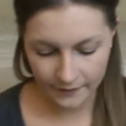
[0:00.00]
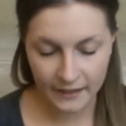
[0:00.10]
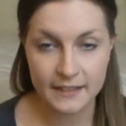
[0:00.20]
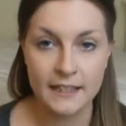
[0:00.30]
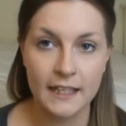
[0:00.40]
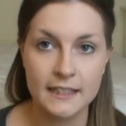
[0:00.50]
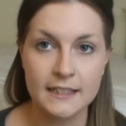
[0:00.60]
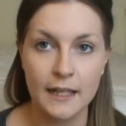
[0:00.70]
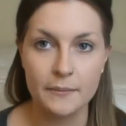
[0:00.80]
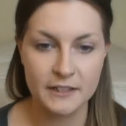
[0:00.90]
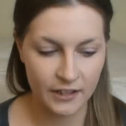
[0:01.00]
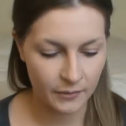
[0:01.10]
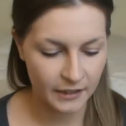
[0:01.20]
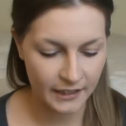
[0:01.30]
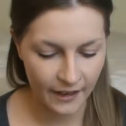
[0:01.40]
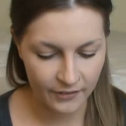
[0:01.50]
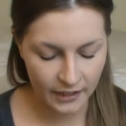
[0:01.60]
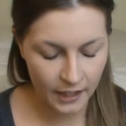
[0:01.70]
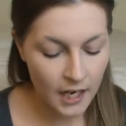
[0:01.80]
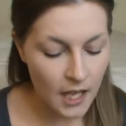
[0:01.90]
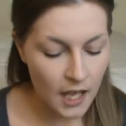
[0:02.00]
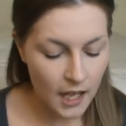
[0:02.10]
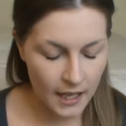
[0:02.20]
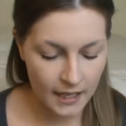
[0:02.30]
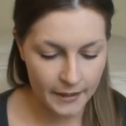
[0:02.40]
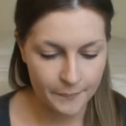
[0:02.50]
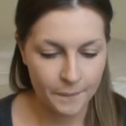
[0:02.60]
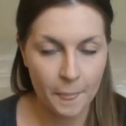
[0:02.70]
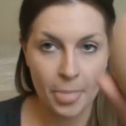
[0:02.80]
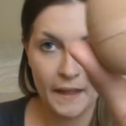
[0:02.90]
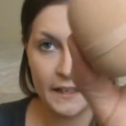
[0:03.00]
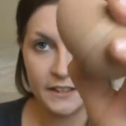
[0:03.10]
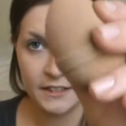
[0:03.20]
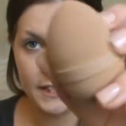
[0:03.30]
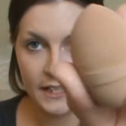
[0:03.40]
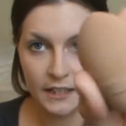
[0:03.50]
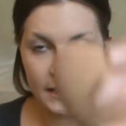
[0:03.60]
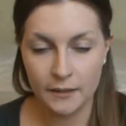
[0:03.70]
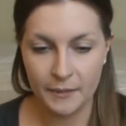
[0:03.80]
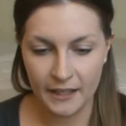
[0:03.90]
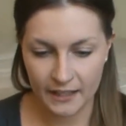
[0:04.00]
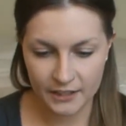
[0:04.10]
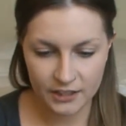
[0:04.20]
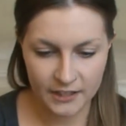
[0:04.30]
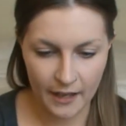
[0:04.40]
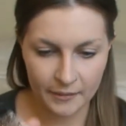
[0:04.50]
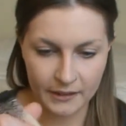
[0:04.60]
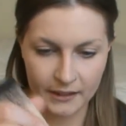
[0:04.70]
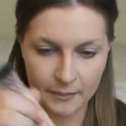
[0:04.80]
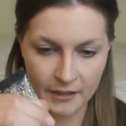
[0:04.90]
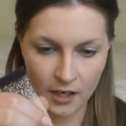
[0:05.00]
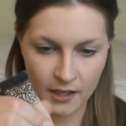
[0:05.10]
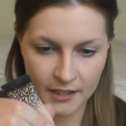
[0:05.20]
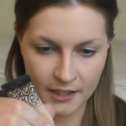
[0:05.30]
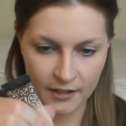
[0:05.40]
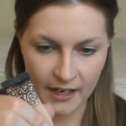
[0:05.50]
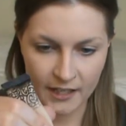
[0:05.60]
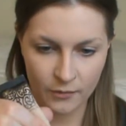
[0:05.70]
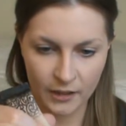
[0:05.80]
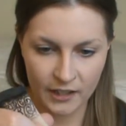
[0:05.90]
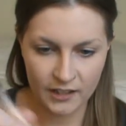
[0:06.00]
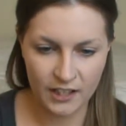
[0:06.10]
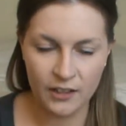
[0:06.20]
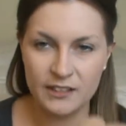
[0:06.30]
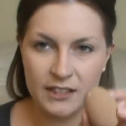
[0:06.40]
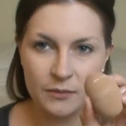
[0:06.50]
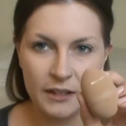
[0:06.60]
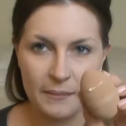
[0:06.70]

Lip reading: that's the next step, so I wanted to have it there. And I just take a little bit and I just dab a little bit on here anywhere. You know, it doesn't really